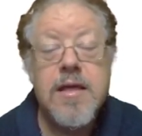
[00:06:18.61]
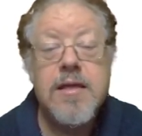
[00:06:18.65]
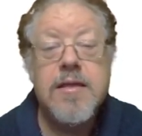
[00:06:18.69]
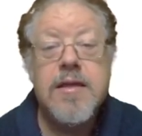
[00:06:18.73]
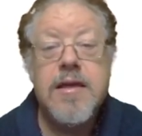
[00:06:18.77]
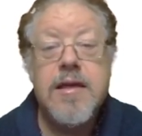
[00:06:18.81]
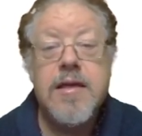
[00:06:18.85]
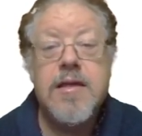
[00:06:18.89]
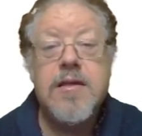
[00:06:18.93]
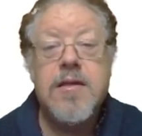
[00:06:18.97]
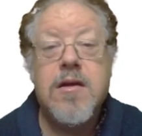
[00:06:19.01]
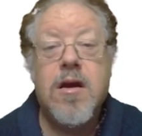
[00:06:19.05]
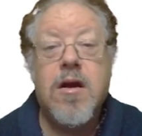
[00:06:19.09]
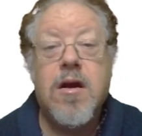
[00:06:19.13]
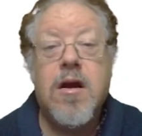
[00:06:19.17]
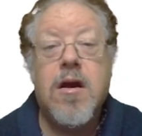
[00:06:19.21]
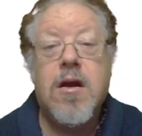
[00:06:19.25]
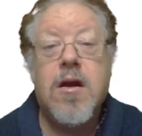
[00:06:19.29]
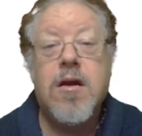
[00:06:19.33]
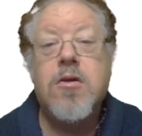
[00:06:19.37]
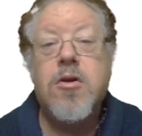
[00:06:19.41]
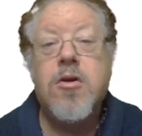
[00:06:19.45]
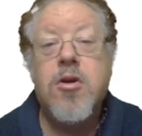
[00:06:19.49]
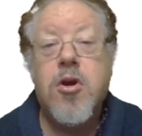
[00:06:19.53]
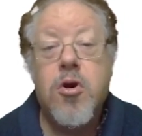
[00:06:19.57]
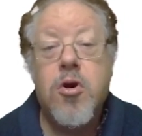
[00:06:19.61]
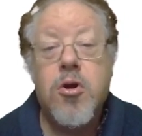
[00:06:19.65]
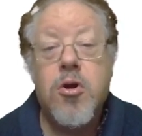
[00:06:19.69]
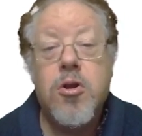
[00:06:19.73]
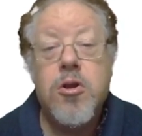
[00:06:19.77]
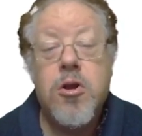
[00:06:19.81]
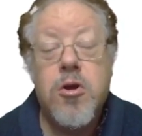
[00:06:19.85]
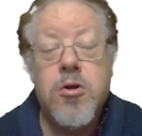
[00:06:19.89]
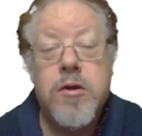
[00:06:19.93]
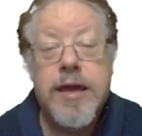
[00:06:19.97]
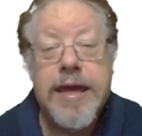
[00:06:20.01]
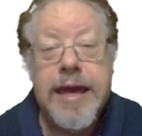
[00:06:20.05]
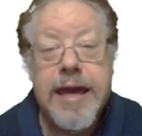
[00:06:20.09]
These are
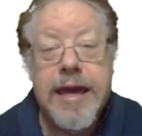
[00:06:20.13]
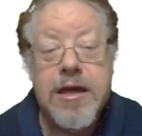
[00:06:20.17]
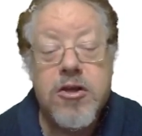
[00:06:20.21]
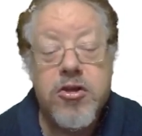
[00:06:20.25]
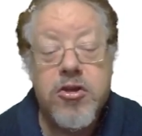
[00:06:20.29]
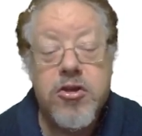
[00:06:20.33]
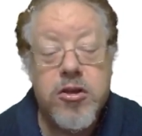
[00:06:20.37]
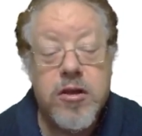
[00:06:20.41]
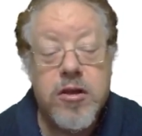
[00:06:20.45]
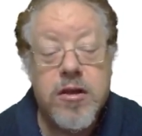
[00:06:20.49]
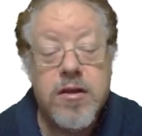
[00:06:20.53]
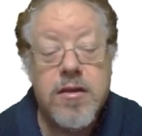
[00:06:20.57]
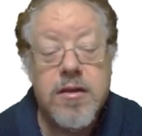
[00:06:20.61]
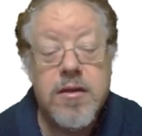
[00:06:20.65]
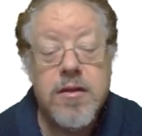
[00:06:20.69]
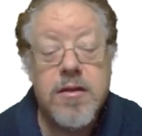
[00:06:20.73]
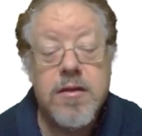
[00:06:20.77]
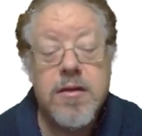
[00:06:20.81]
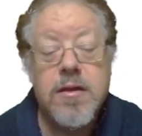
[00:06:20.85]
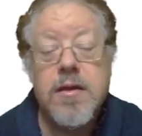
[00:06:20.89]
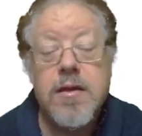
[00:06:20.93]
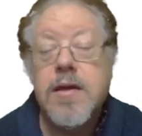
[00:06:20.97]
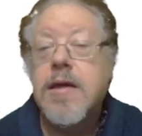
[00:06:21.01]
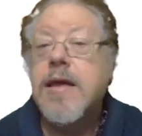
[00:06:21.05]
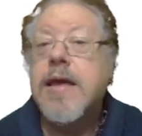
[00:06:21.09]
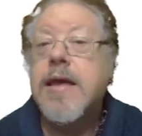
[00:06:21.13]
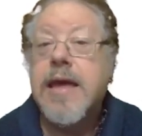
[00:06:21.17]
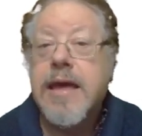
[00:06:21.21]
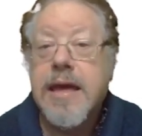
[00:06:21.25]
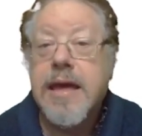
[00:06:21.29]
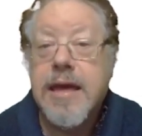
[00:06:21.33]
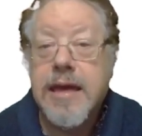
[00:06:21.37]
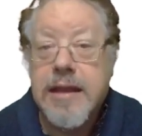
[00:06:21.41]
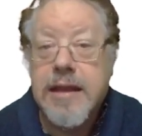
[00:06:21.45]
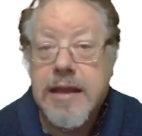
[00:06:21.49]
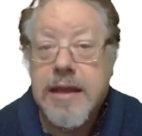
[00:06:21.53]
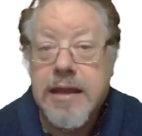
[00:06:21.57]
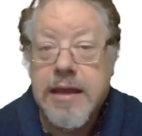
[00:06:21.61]
collocations,
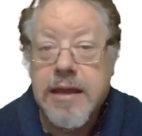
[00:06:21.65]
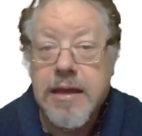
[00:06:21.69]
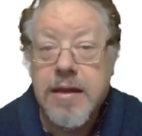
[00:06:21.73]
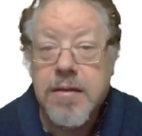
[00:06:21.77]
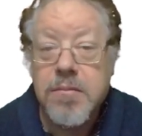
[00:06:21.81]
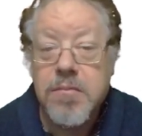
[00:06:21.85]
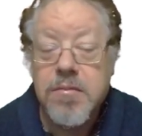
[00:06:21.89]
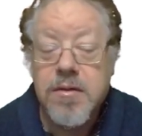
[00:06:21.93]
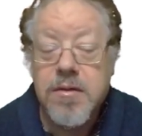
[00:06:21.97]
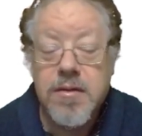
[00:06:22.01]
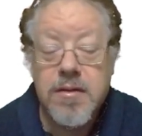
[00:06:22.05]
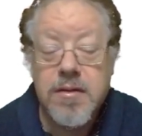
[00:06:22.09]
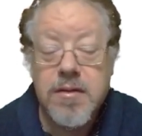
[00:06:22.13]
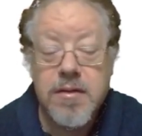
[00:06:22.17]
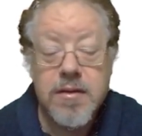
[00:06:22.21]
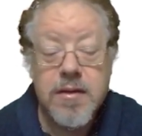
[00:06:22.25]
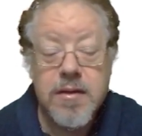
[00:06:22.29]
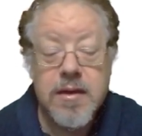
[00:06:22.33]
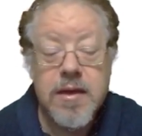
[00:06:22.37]
idioms,